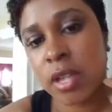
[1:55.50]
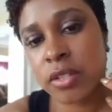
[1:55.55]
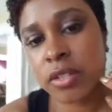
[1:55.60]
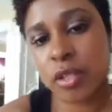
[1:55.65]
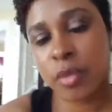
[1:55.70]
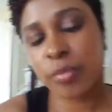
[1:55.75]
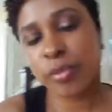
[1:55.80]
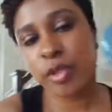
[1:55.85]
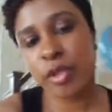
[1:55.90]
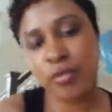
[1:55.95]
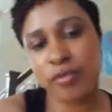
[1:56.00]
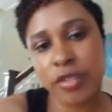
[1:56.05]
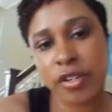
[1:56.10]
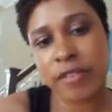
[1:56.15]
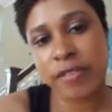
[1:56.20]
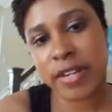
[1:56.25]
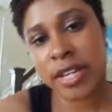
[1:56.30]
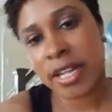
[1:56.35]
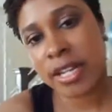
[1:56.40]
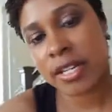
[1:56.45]
So blue
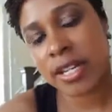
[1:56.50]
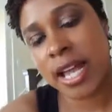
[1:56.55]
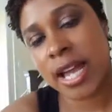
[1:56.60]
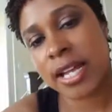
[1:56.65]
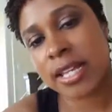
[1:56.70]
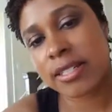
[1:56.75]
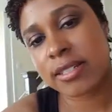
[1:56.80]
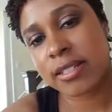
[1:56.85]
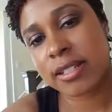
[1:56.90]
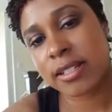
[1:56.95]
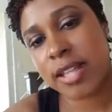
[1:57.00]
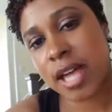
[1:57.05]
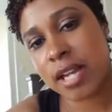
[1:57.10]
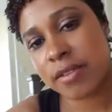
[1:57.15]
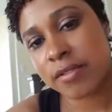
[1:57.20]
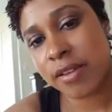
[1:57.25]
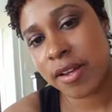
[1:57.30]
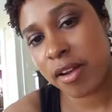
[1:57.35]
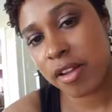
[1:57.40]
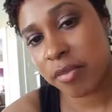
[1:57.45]
vervain has a lot
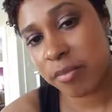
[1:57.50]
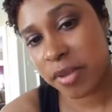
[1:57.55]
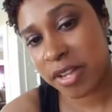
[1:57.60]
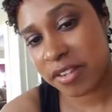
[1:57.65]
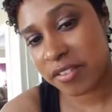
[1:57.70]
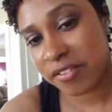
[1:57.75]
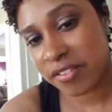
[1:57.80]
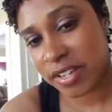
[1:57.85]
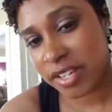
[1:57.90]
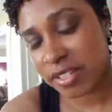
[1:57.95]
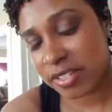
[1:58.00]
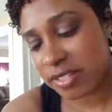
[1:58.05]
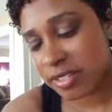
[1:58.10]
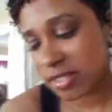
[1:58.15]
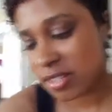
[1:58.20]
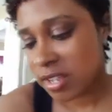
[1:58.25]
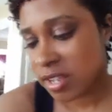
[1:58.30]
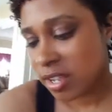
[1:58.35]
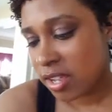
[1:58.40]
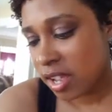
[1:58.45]
of health benefits.